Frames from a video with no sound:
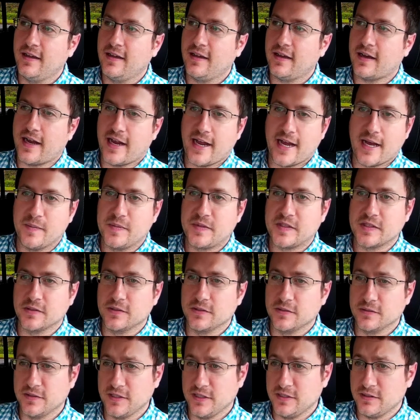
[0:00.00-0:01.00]
I
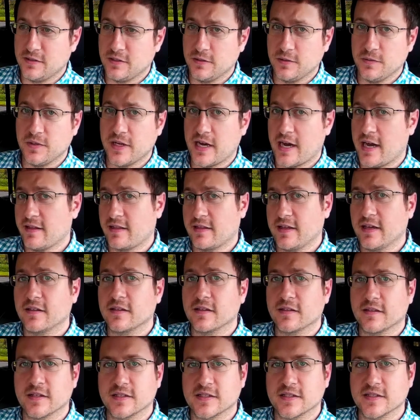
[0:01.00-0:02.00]
absolutely do not think
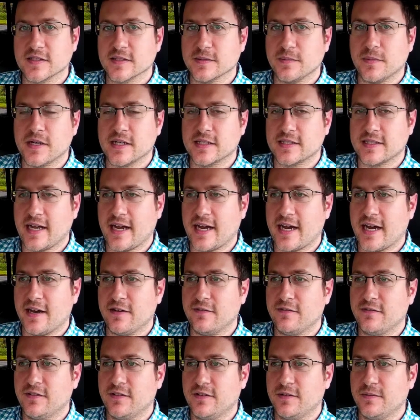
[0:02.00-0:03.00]
that this is a
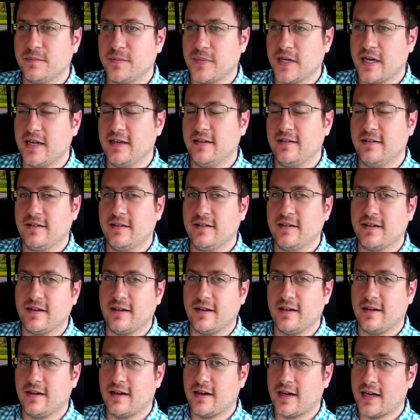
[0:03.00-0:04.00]
must-have, but
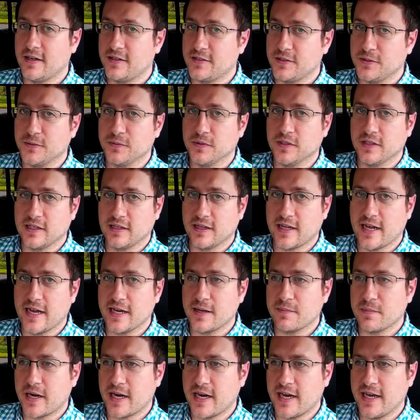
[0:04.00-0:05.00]
I do really
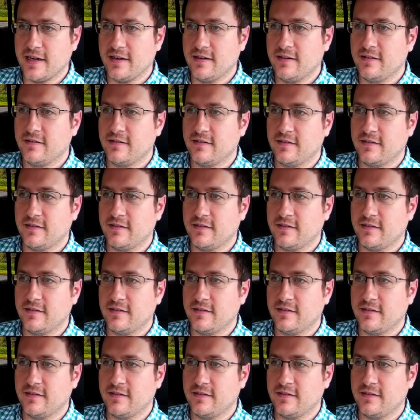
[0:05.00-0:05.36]
like mine.